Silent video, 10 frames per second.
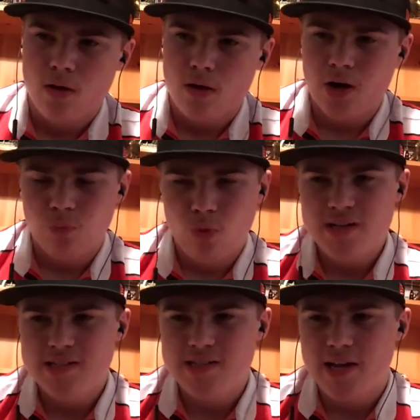I'd want to
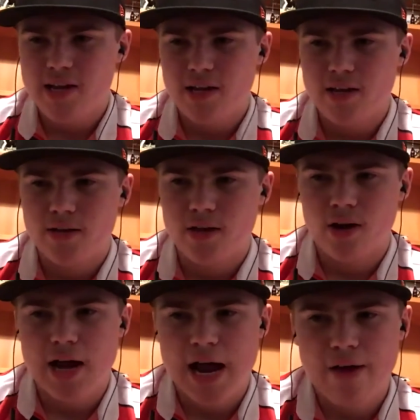say
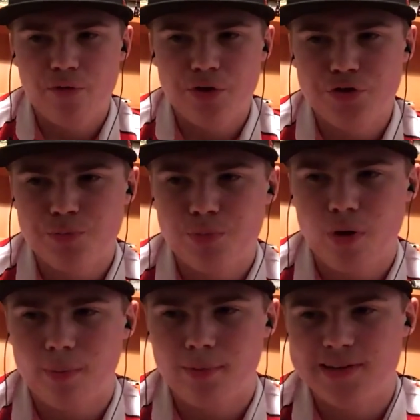on average,
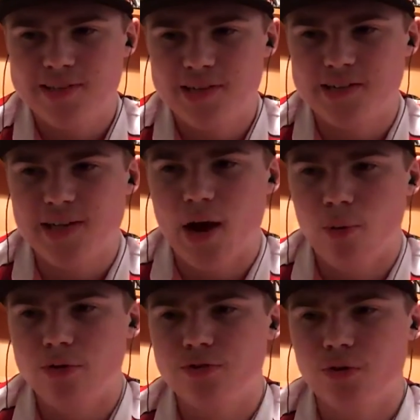probably 6
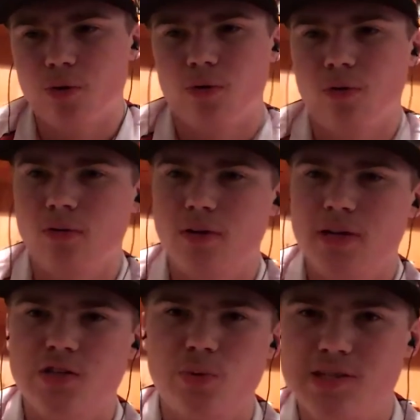hours total
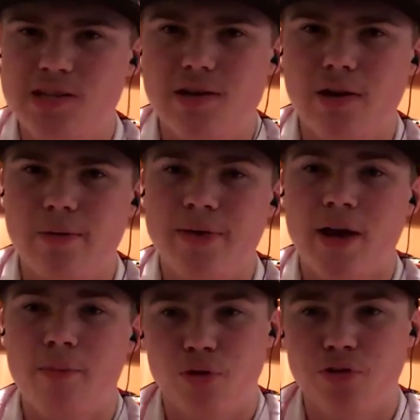into a setup.
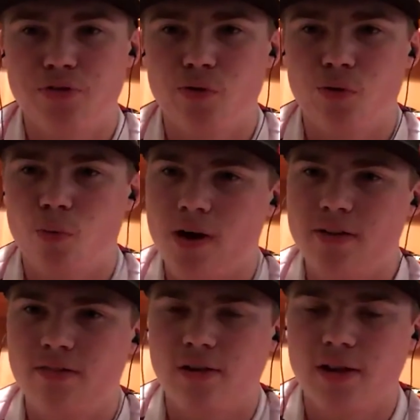Now, Bristol,
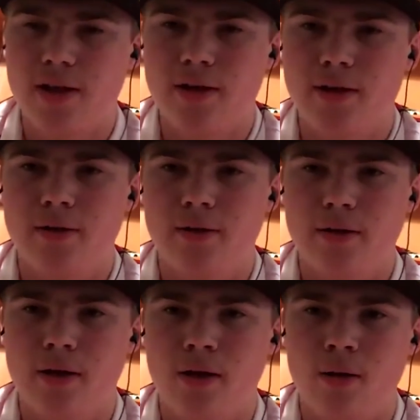Watkins Glen
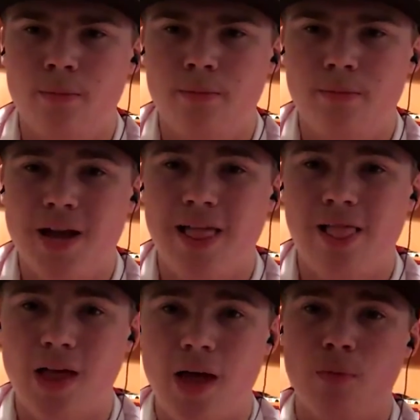had a
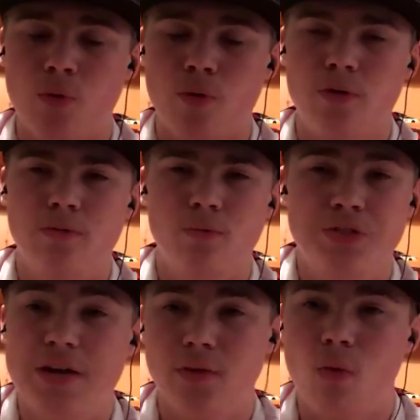lot more.
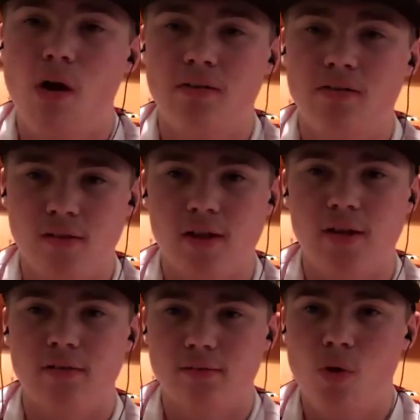Definitely Watkins
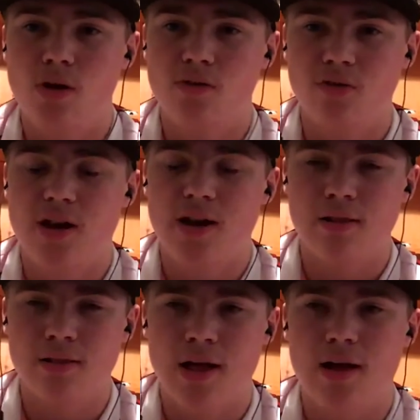Glen. Watkins Glen had a
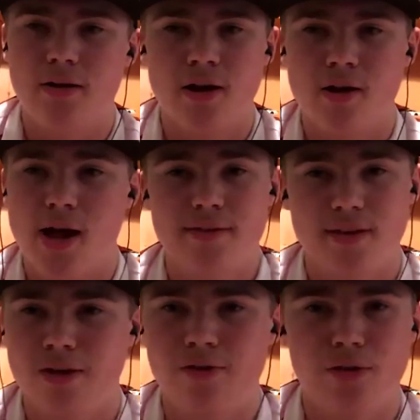lot. I
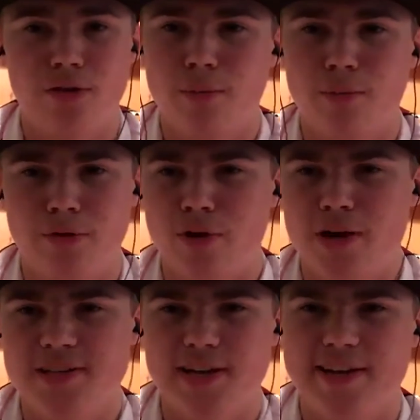don't even know the number of
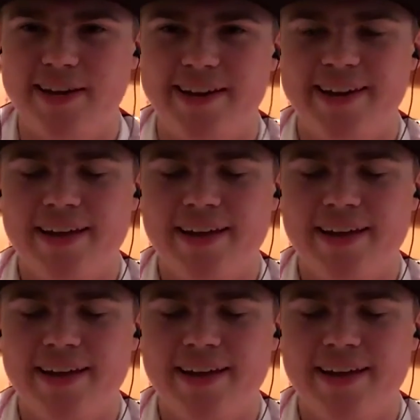races I did.